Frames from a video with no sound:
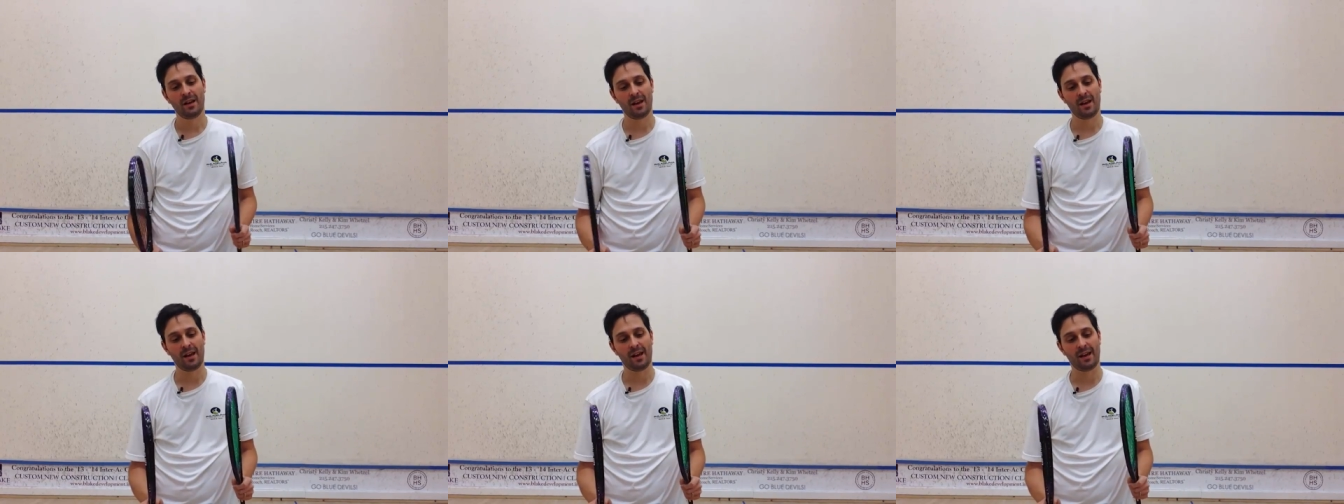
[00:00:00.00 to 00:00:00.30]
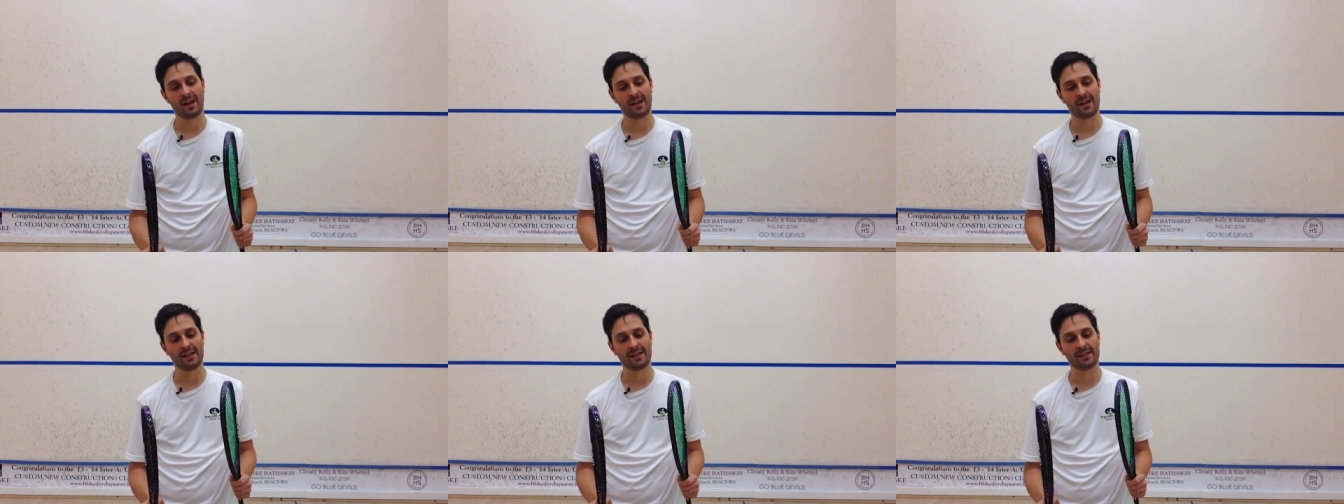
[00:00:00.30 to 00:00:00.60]

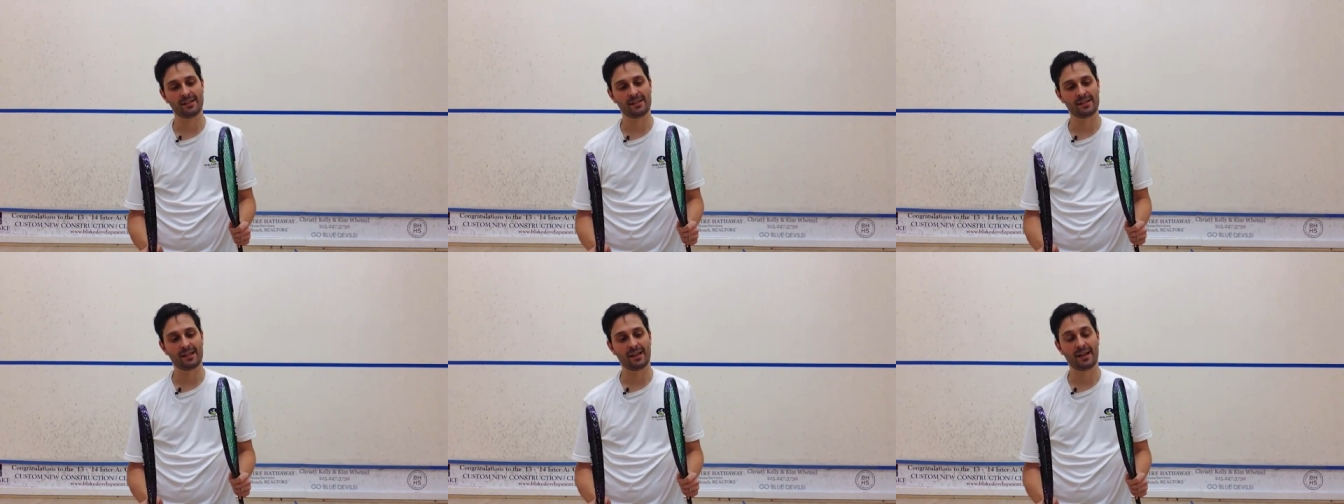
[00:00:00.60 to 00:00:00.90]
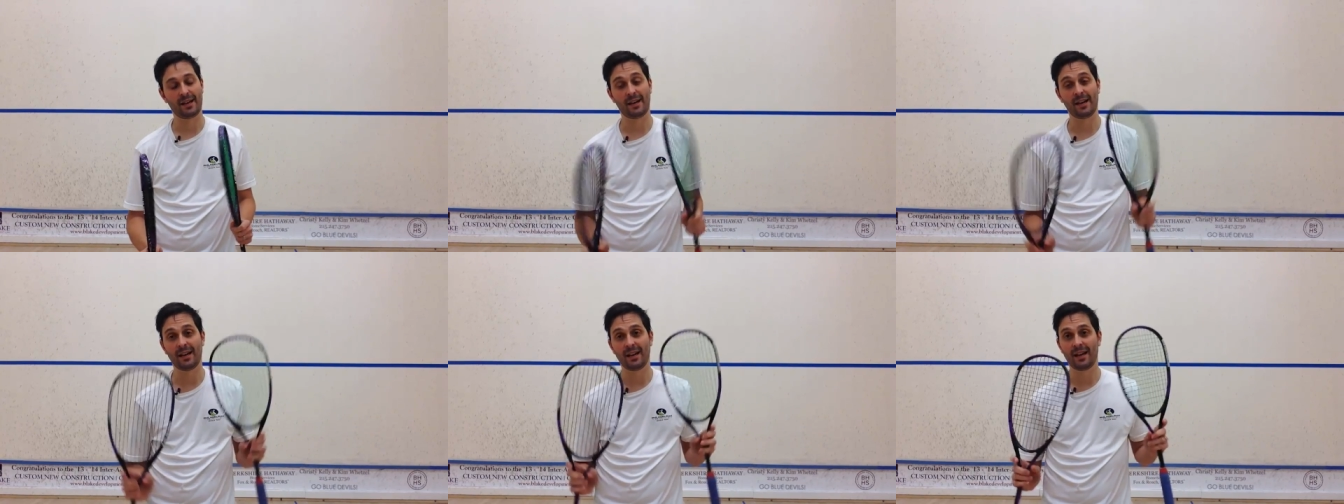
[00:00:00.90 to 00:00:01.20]
And
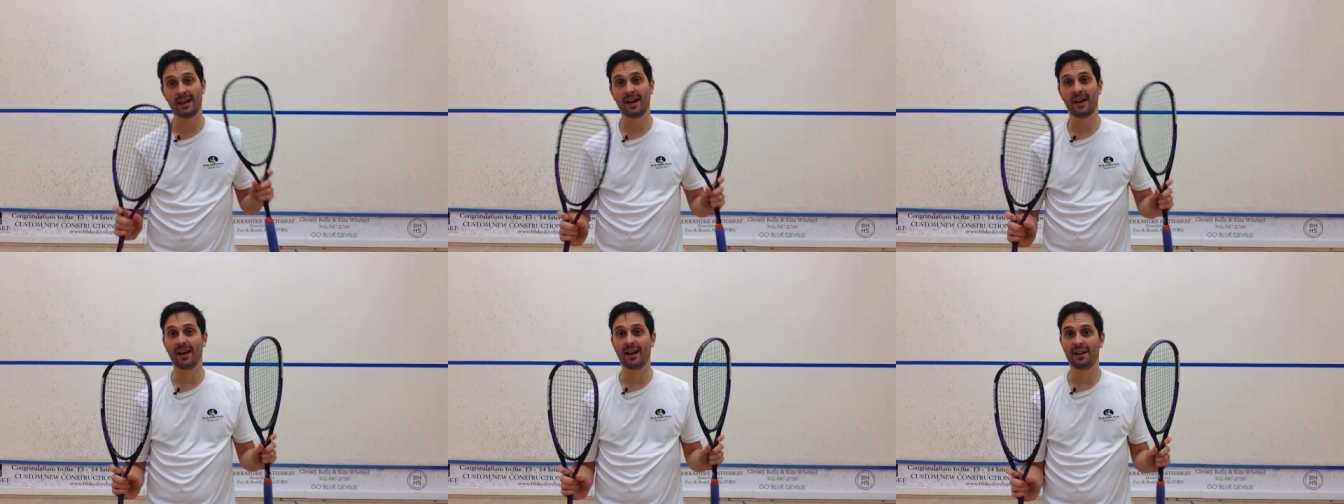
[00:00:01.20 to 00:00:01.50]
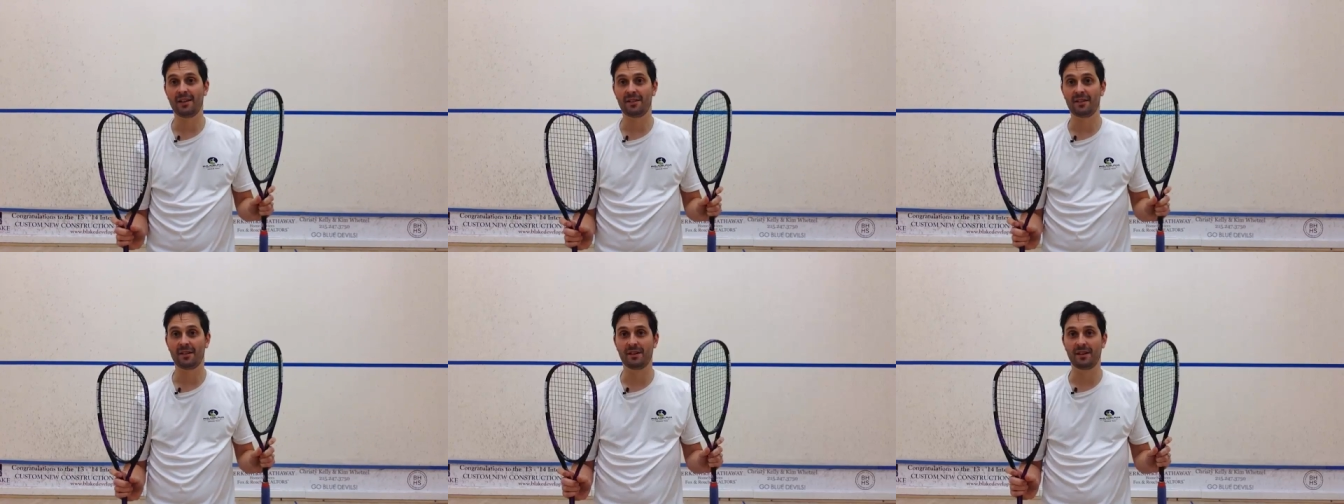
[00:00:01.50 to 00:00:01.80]
uh,
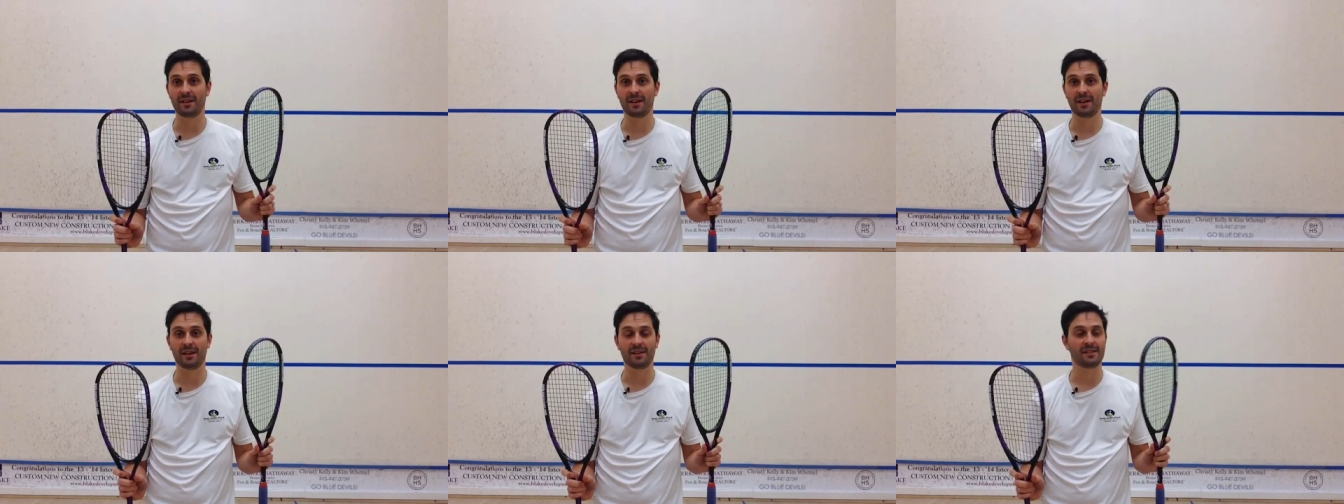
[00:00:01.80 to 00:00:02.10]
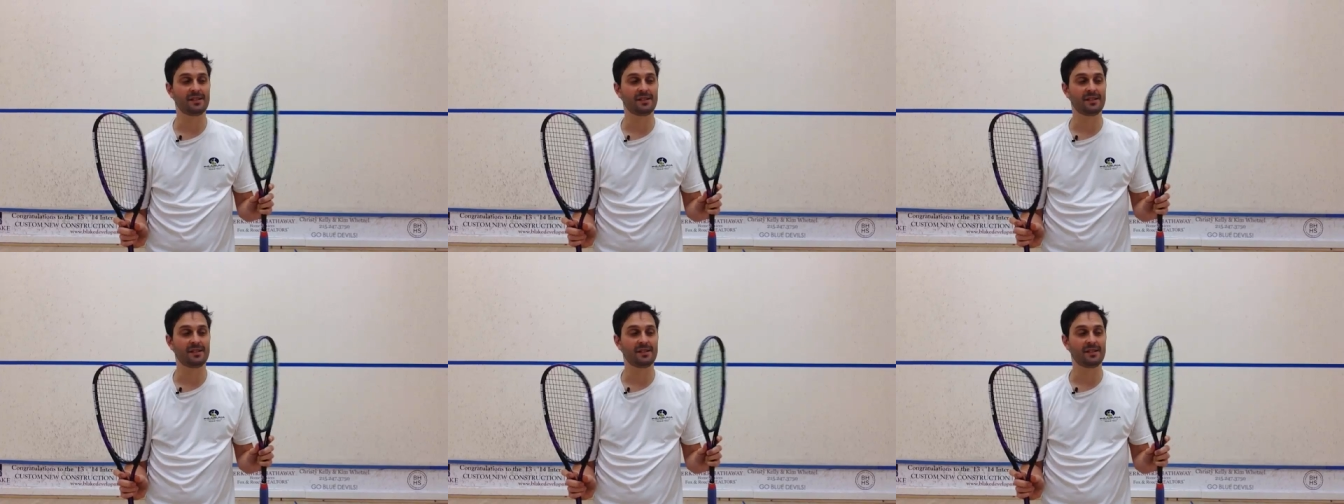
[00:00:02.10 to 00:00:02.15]
the uh,